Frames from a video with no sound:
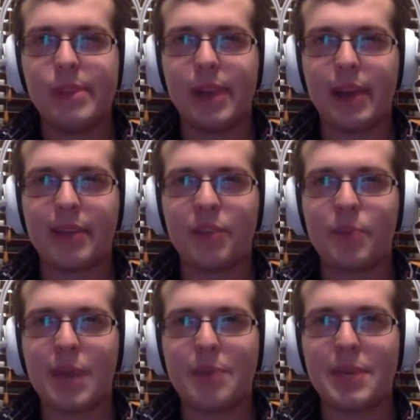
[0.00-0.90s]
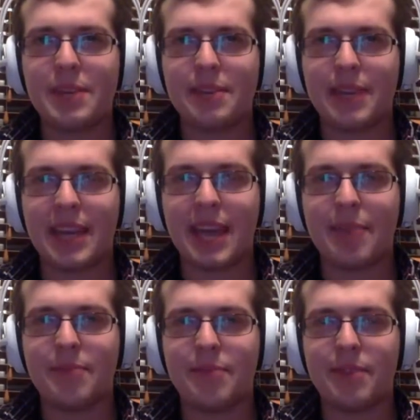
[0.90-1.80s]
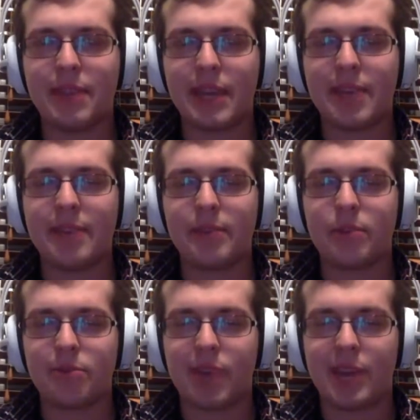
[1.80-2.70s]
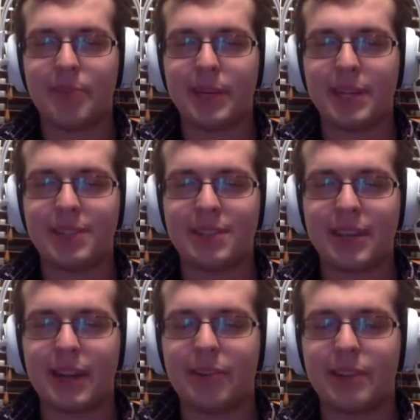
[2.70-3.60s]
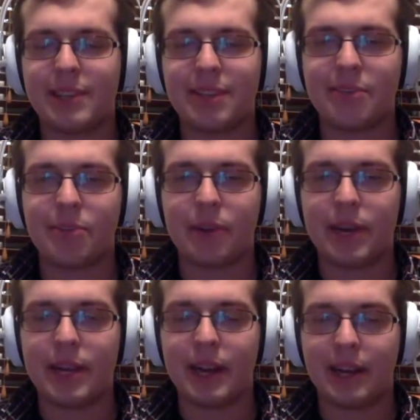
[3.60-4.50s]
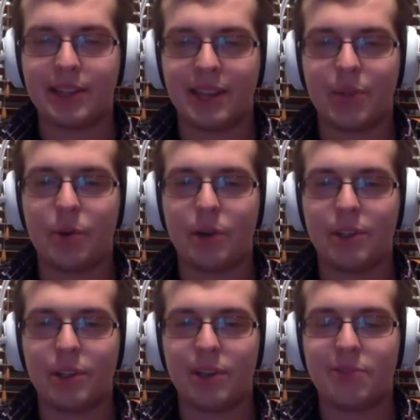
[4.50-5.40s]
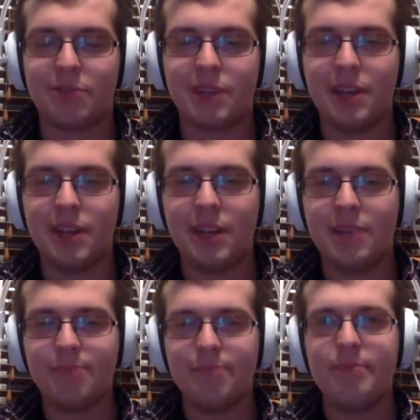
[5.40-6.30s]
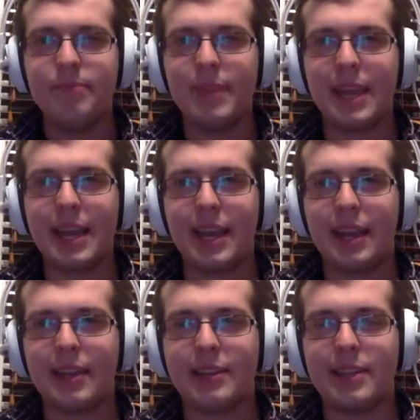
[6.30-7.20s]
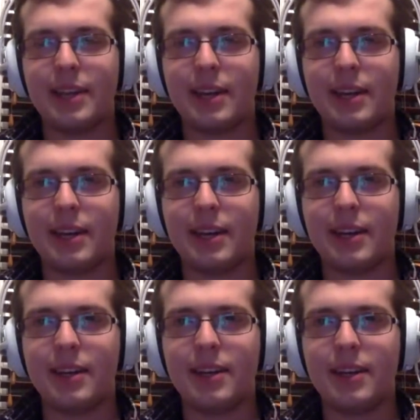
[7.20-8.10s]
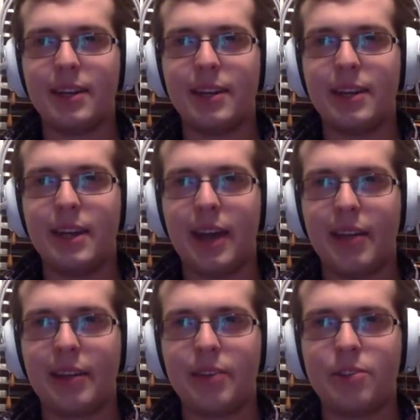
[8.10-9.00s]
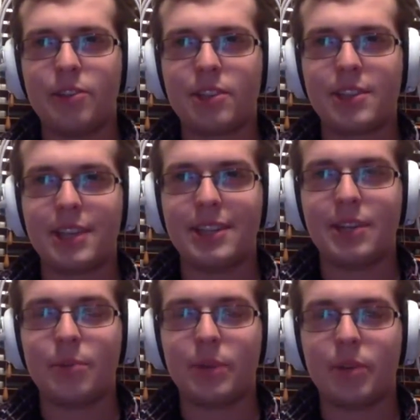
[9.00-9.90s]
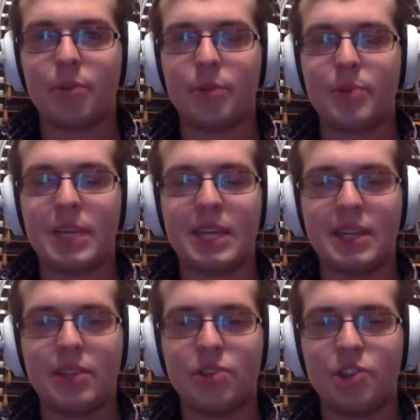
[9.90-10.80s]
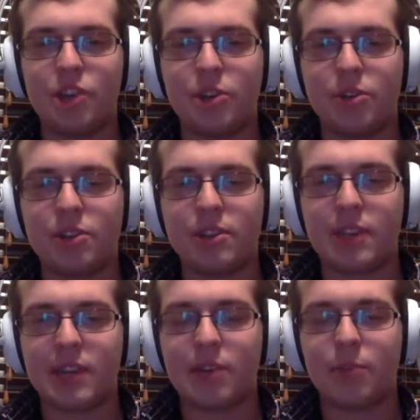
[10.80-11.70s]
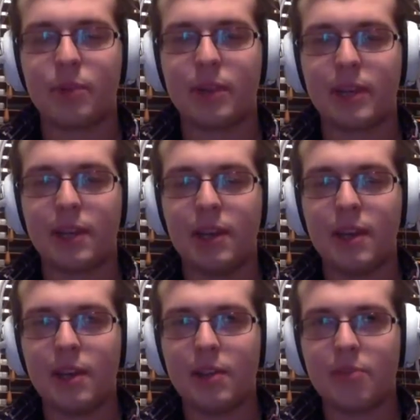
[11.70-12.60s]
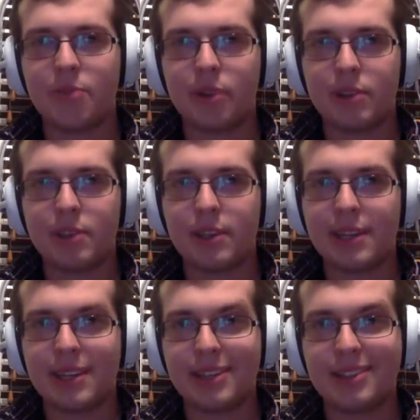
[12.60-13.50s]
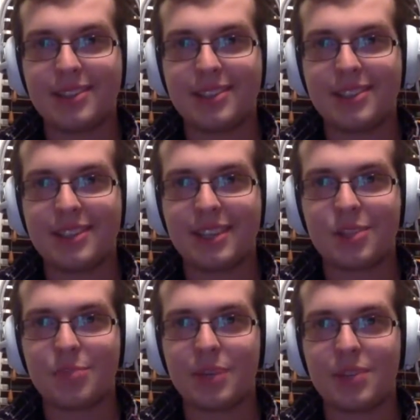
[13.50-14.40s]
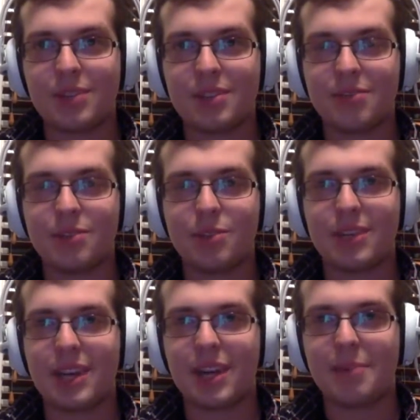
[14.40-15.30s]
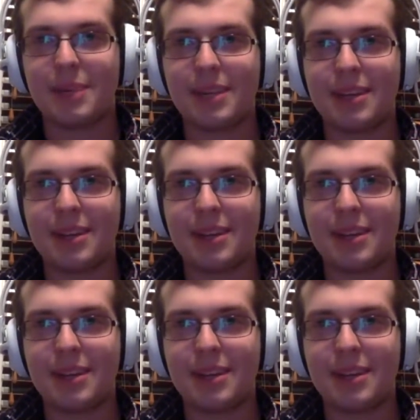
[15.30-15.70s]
I think maybe they gave everyone 5 minutes, and I only did 3, and I just kind of walked off. And I think it was just because I didn't want to repeat jokes. I didn't want to like the first like 6 months of doing comedy.